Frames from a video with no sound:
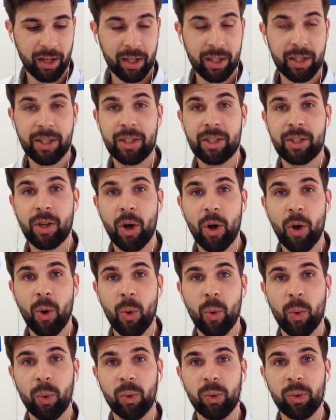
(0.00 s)

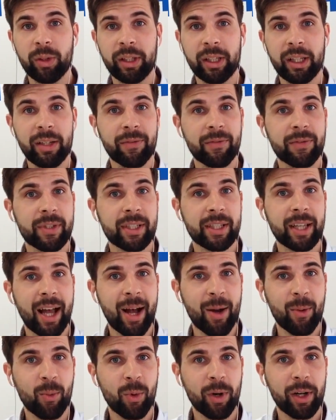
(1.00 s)
So if
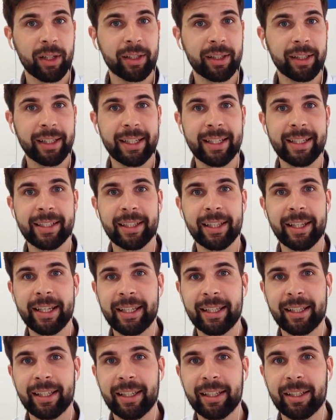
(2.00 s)
someone is
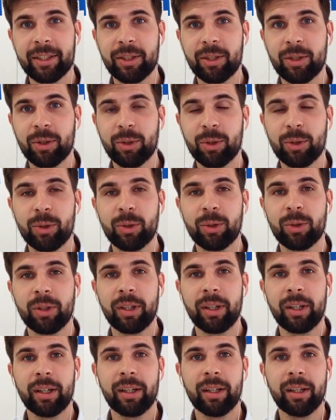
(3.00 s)
linking to
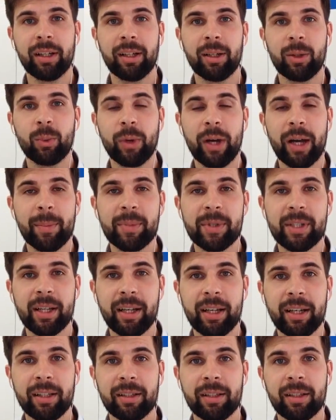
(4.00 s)
a
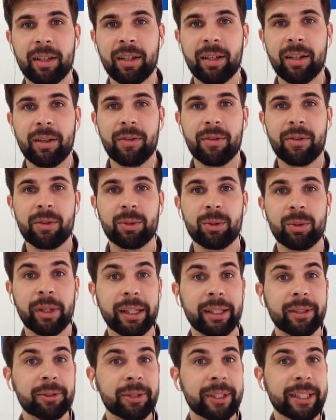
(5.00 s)
website through
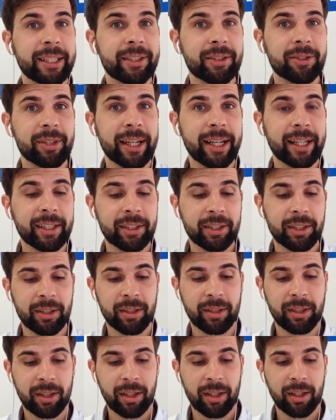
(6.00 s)
a redirect,
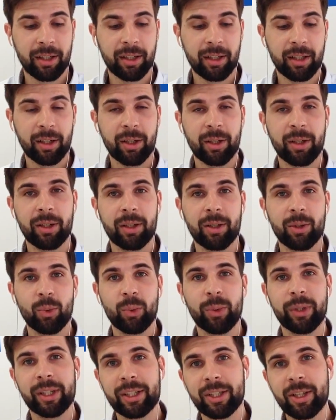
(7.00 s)

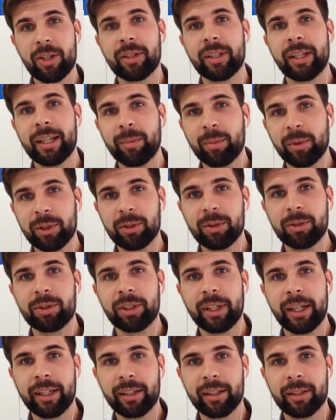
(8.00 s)
we are not able to
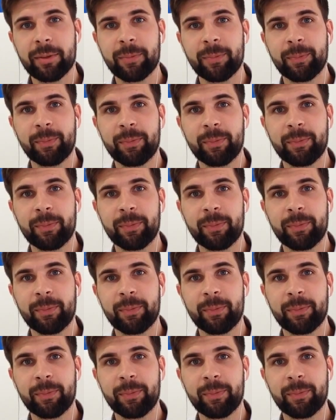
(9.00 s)
track it.